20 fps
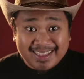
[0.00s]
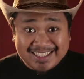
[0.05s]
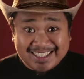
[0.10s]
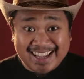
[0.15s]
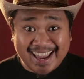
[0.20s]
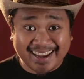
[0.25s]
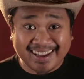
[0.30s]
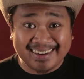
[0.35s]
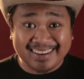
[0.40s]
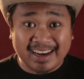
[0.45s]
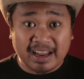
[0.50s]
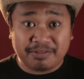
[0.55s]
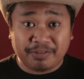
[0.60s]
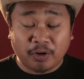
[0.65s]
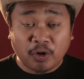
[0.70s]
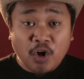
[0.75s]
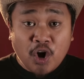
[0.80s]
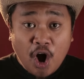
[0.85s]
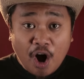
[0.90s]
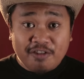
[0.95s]
The second
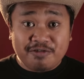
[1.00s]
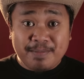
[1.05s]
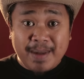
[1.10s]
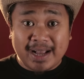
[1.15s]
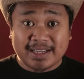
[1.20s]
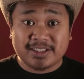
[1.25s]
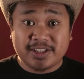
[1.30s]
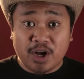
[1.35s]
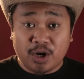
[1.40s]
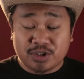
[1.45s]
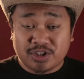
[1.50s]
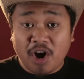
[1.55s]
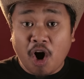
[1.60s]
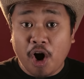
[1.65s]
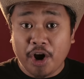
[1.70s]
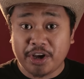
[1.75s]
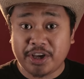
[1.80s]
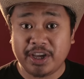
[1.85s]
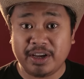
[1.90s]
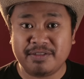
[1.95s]
level of Maslow's
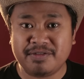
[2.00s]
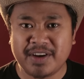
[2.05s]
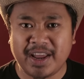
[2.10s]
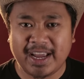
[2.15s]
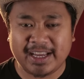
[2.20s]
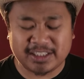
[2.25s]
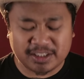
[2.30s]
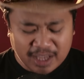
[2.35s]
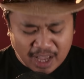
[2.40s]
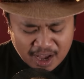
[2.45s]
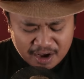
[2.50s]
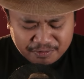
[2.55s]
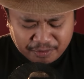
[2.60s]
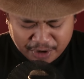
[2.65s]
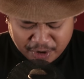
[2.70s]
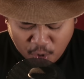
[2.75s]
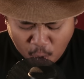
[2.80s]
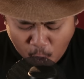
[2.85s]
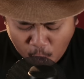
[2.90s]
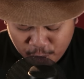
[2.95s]
hierarchy of needs
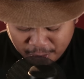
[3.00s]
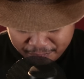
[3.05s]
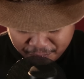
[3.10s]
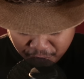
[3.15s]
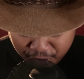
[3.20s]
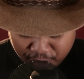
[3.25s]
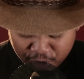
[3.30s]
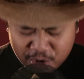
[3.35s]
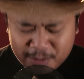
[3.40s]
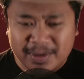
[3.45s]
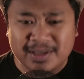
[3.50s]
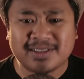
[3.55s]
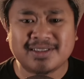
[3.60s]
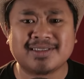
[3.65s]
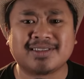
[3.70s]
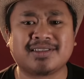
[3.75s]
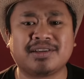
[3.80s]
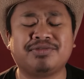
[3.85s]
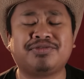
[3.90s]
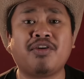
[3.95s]
for in order for humans
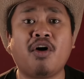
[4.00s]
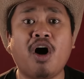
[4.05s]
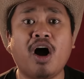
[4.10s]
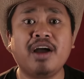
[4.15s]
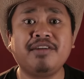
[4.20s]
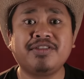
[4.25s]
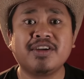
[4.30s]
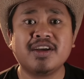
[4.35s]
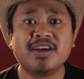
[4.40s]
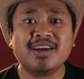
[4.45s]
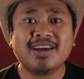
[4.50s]
to survive